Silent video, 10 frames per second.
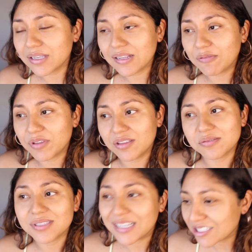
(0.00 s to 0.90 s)
dealing with
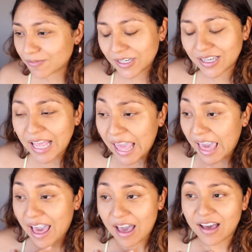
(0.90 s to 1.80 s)
those things, but
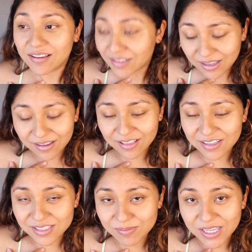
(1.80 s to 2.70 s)
at
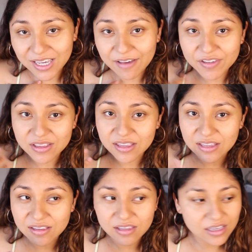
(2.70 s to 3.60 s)
least me, I haven't
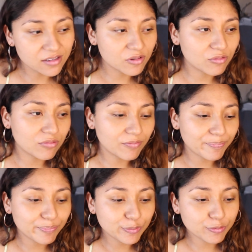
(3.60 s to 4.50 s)
dealt
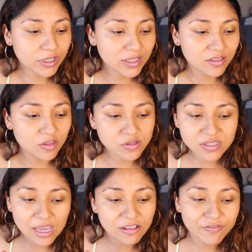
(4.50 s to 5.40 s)
with
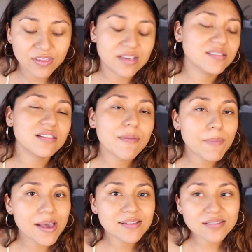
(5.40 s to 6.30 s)
those kind of things in the
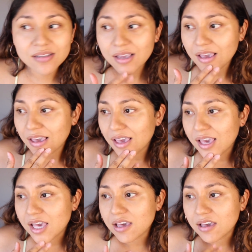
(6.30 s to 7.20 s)
past,
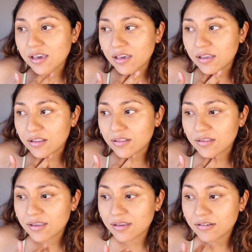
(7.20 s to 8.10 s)

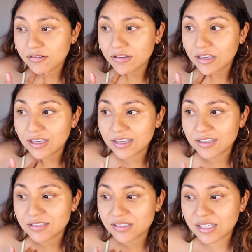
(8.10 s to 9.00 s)
and
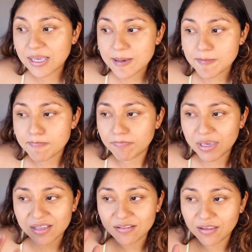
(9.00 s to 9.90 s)
it's
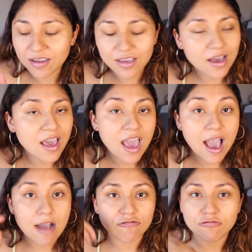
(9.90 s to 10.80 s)
been like
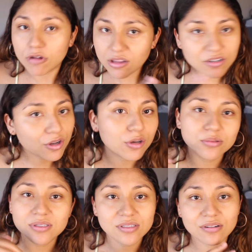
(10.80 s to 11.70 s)
a roller
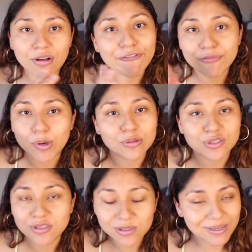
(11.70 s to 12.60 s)
coaster of
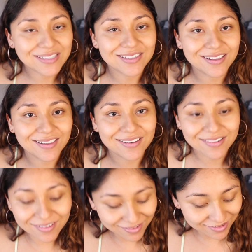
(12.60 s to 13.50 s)
emotions basically.